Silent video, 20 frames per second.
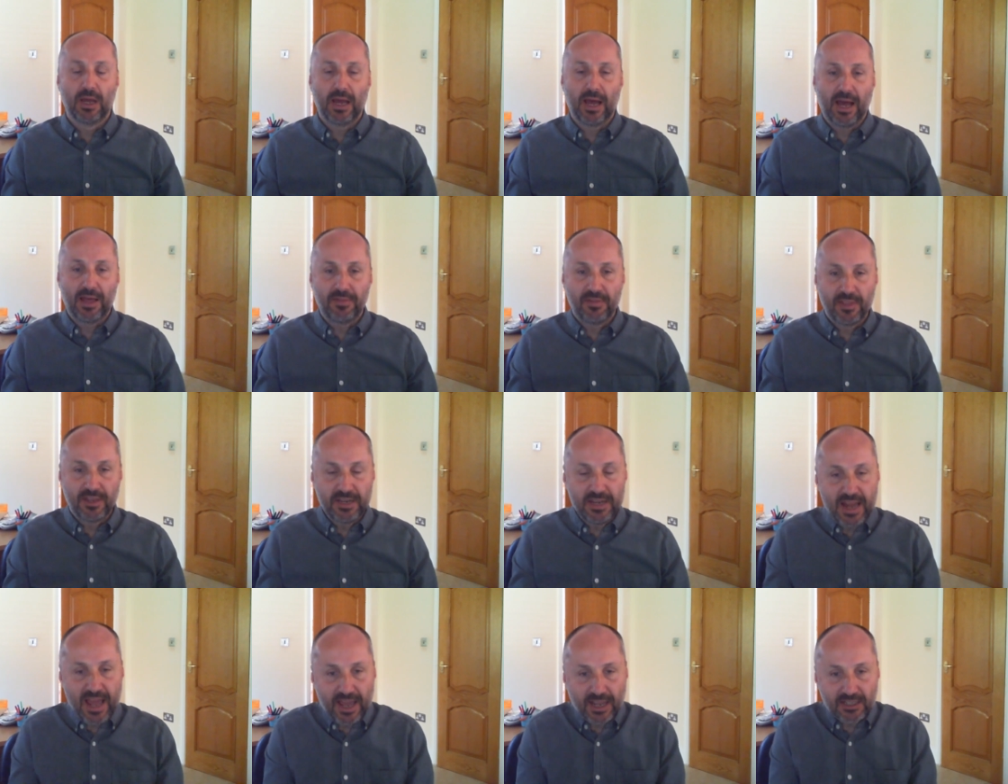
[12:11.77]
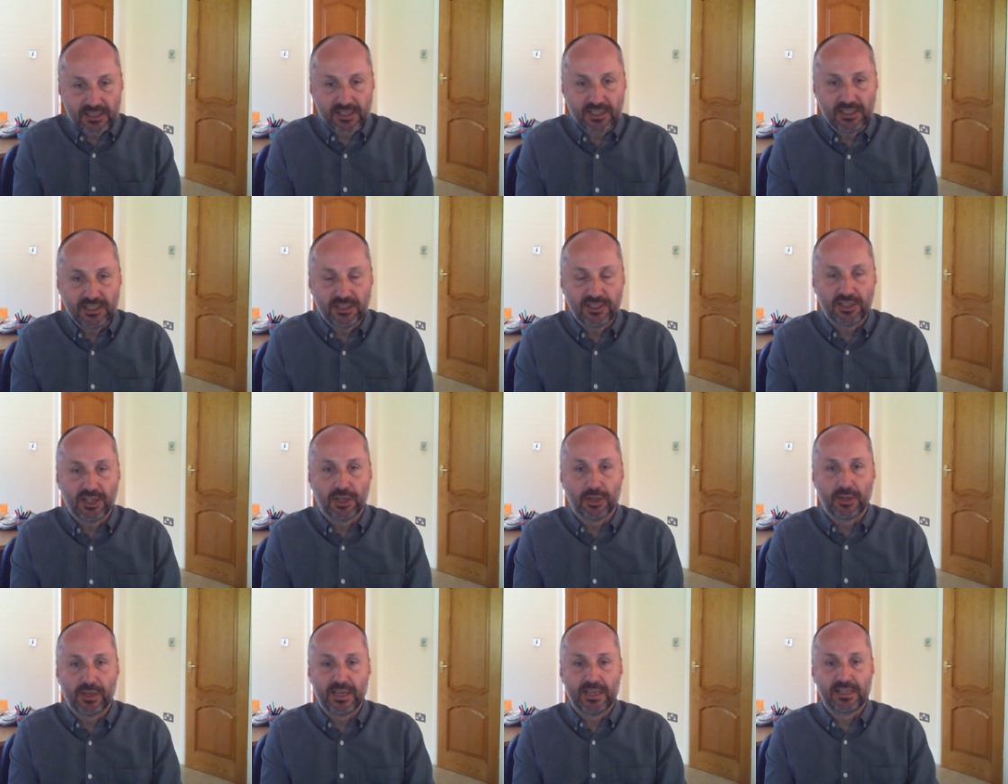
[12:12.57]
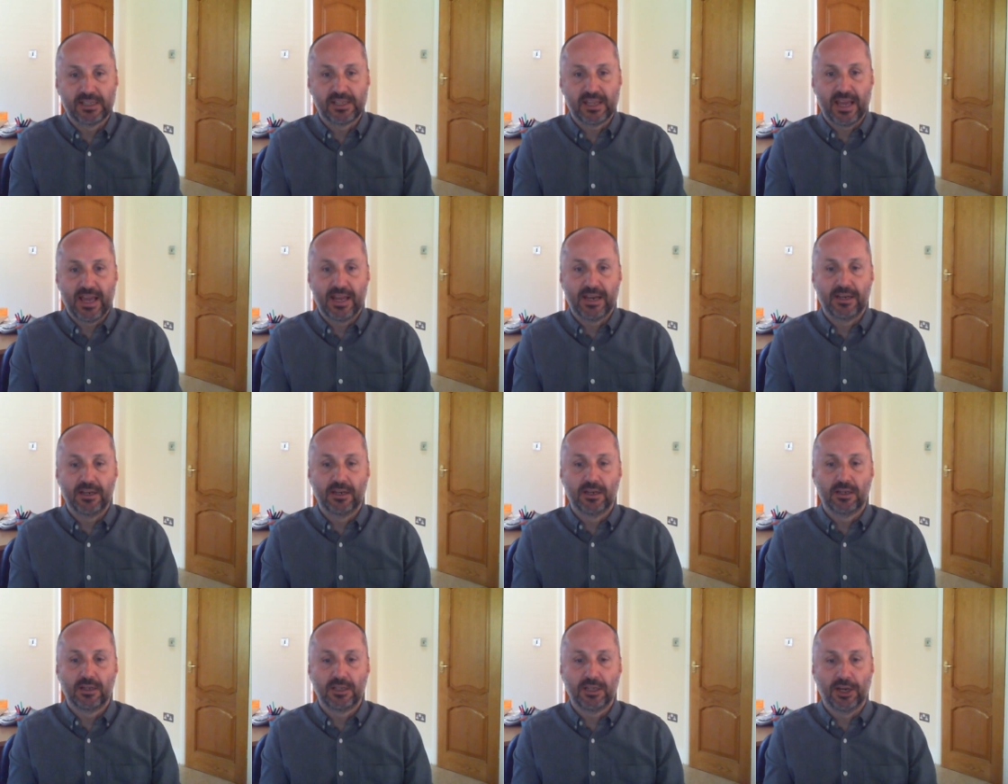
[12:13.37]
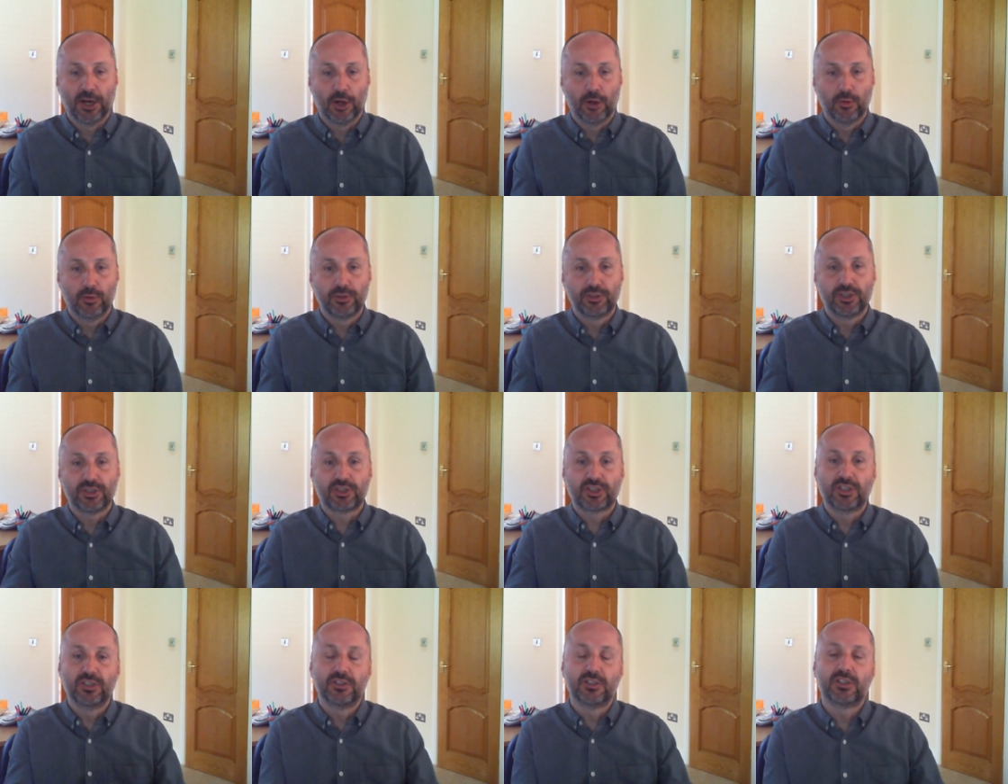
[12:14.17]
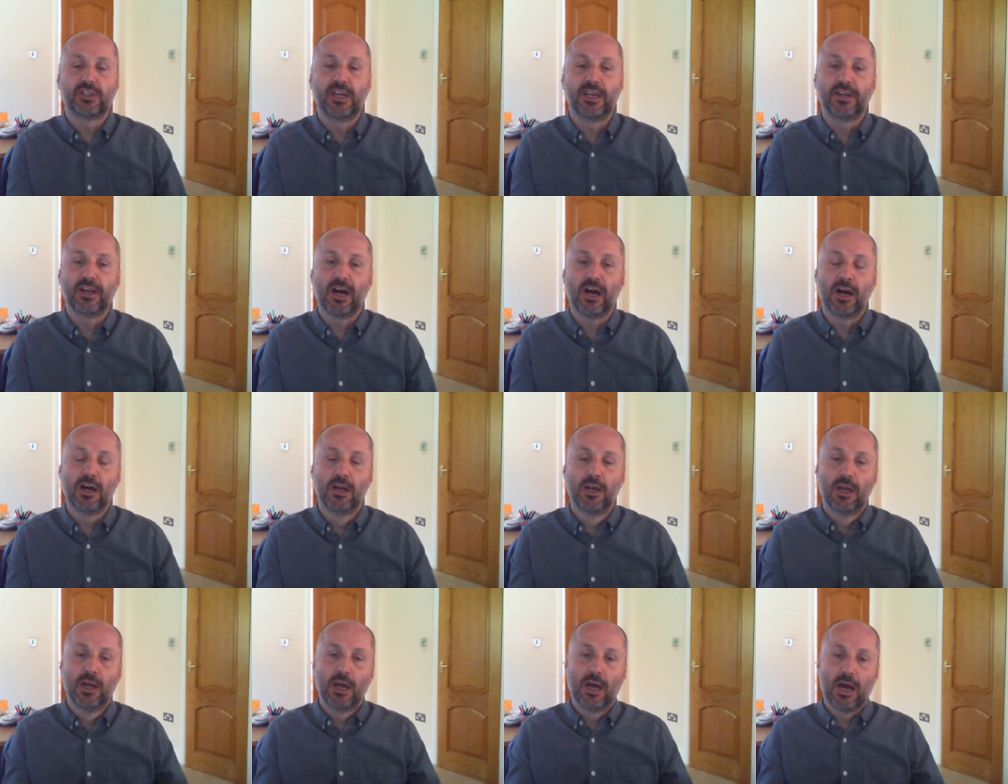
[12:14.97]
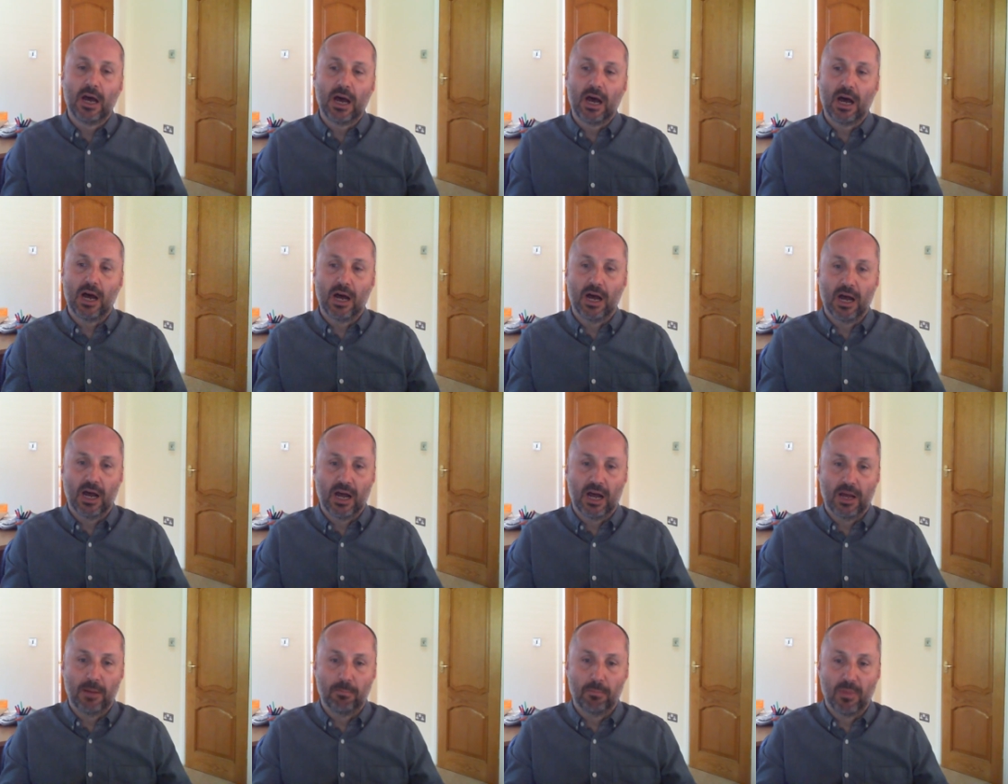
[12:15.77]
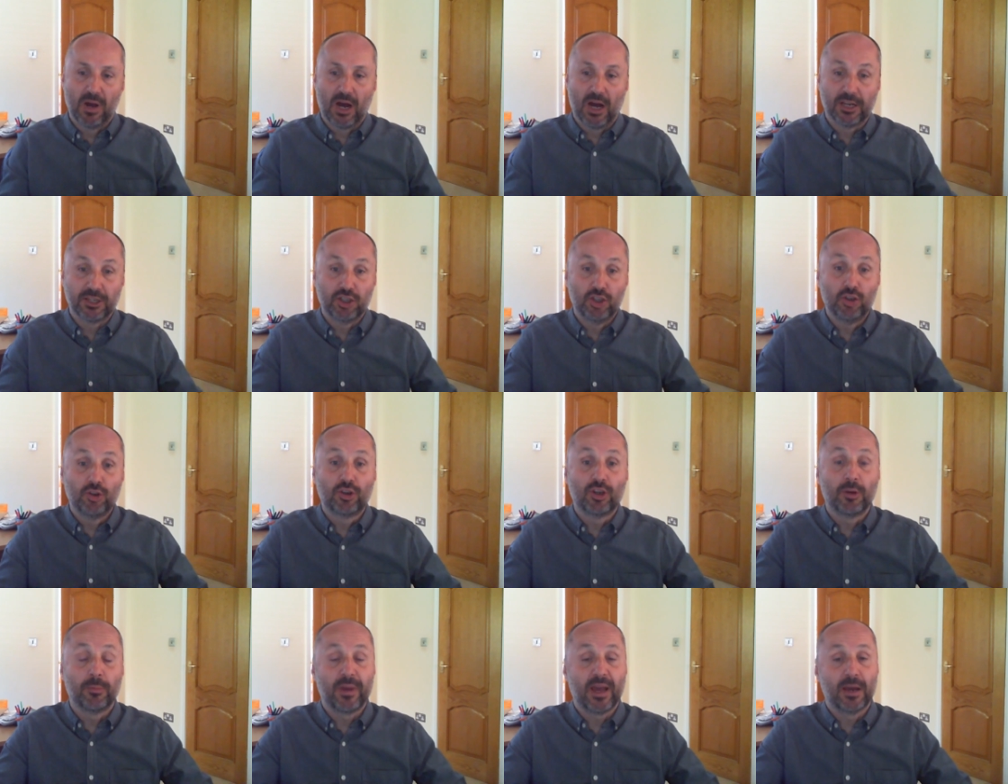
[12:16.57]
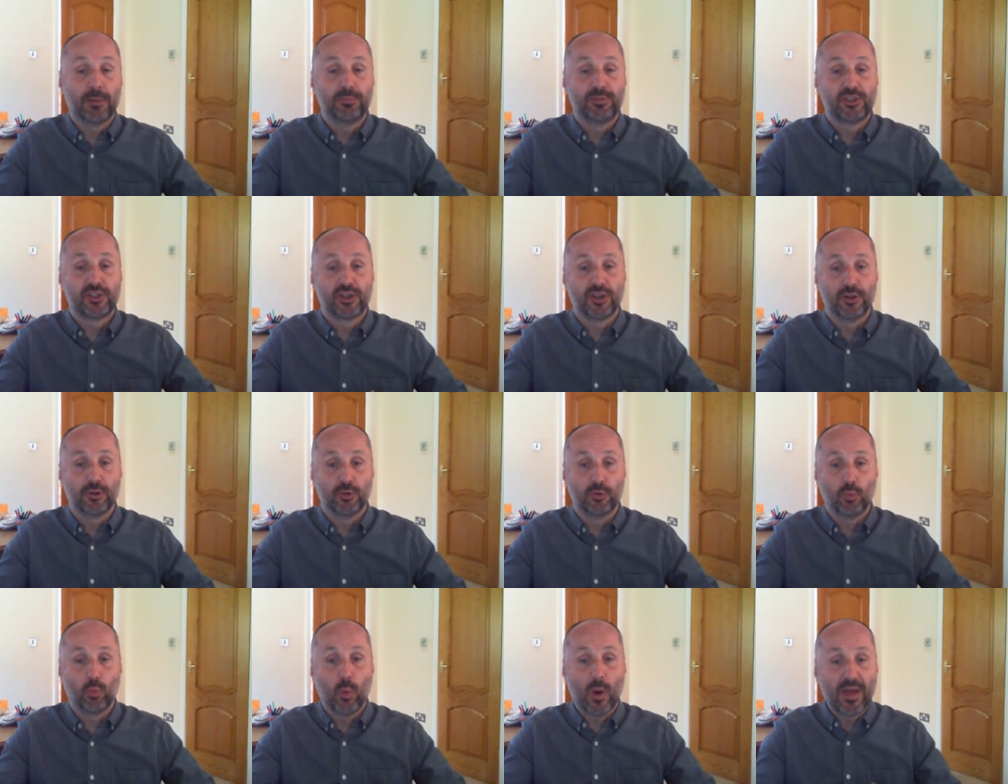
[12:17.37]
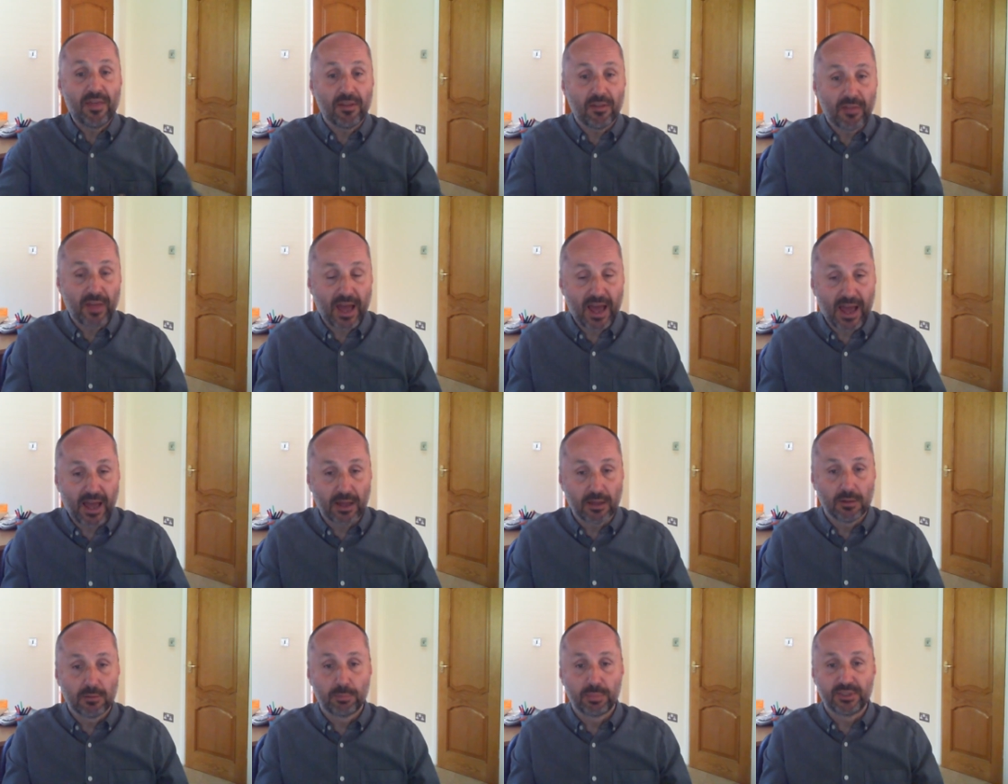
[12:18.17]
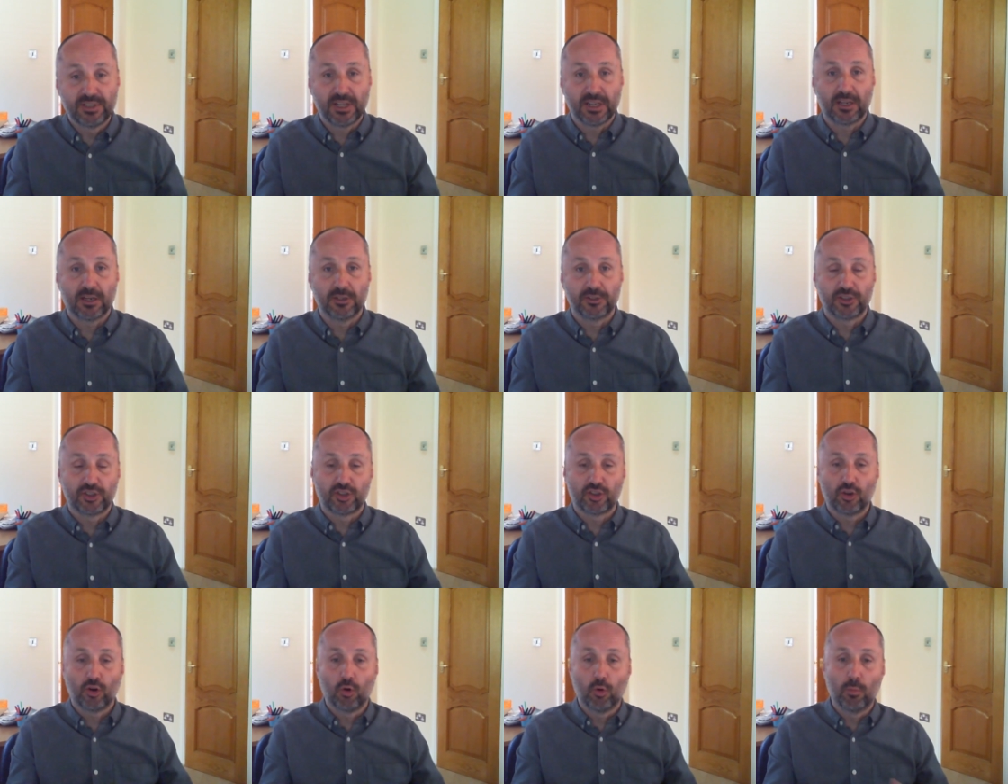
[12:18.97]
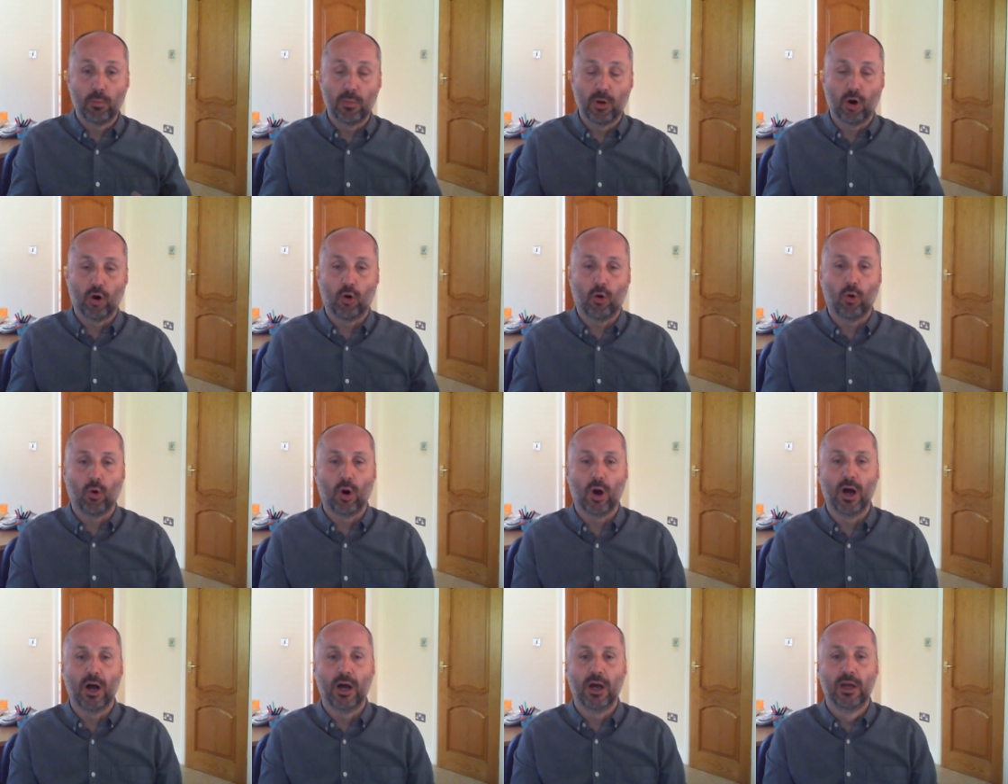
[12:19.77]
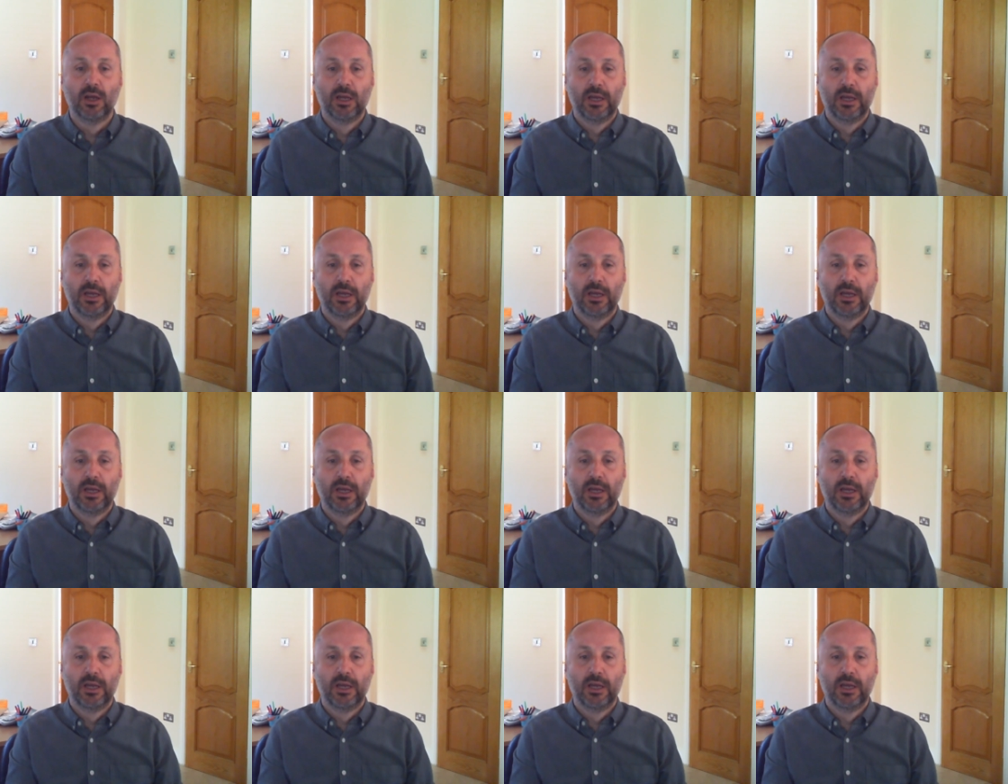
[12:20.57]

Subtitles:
And the next thing to do is then, just consider, are you going to be able to weather that particular storm, or